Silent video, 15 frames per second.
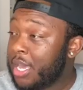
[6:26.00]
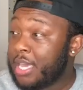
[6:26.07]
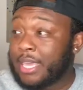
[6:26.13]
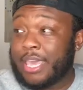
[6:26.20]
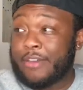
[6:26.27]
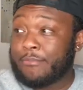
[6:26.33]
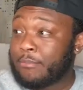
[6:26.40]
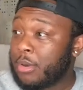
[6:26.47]

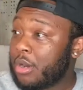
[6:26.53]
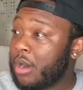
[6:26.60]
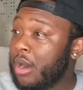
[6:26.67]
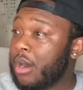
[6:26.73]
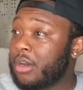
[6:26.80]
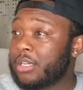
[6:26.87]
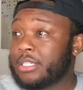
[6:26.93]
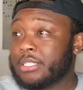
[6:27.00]
Kevin
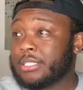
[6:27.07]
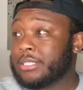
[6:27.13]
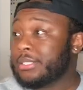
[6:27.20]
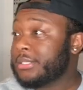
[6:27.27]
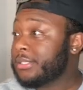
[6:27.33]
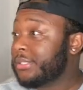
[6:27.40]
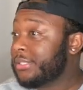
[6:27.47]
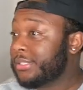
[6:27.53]
McCall
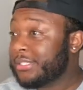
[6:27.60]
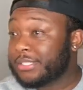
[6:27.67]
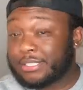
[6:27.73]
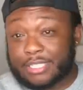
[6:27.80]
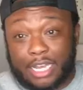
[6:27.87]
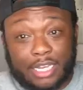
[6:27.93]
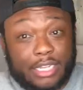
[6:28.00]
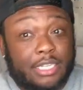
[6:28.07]
is,
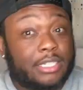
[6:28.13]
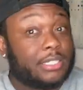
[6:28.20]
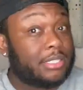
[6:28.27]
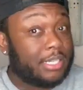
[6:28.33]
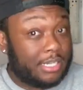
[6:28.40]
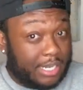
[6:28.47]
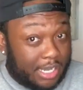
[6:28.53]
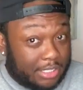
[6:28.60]

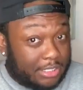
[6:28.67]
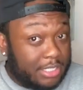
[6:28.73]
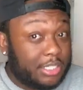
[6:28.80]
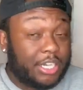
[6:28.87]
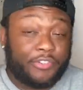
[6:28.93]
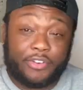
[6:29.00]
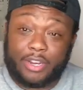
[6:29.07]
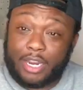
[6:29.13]
that's a
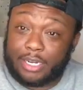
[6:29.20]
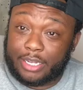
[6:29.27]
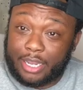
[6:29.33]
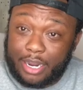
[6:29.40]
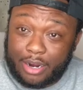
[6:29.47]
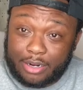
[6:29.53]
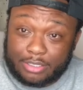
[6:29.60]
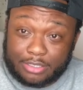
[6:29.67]
different kind of
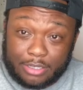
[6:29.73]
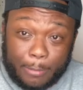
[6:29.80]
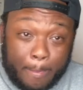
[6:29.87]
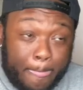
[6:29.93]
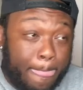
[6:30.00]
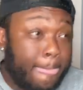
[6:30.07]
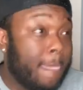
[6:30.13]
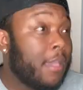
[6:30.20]
character.
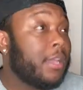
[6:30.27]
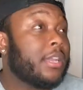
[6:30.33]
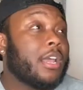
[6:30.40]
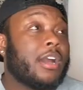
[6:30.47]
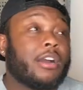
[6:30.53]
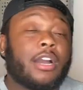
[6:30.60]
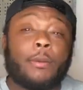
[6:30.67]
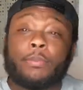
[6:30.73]
Now, a
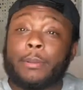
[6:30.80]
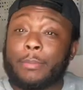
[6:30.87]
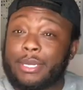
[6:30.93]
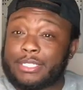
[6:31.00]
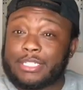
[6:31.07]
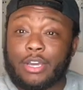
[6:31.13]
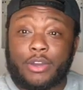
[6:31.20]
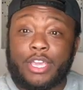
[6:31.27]
couple of months
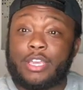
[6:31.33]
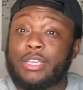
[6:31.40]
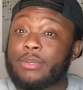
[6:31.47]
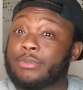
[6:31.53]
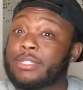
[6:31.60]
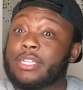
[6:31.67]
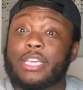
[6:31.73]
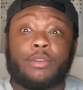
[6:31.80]
ago, he
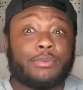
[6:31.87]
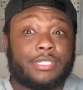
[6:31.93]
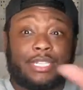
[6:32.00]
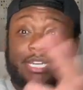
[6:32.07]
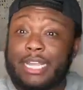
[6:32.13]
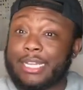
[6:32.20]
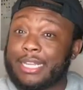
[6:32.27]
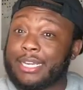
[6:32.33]
was in
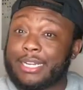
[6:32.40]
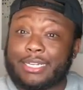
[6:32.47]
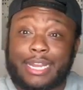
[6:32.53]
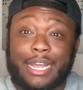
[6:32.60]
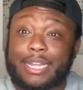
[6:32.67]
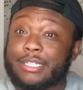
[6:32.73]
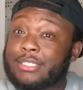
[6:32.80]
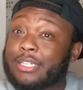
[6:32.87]
Atlanta
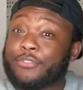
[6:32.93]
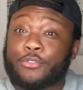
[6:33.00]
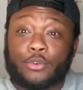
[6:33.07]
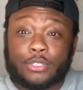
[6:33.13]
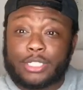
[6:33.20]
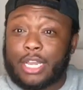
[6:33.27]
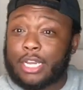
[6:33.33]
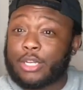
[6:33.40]
down to the Fulton
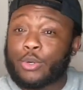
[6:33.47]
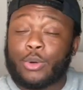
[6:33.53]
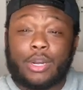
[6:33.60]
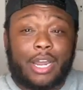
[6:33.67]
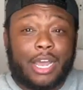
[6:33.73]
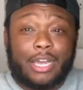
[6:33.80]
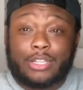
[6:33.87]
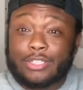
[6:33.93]
County
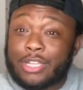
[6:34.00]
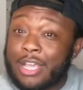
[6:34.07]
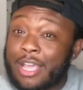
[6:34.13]
Courthouse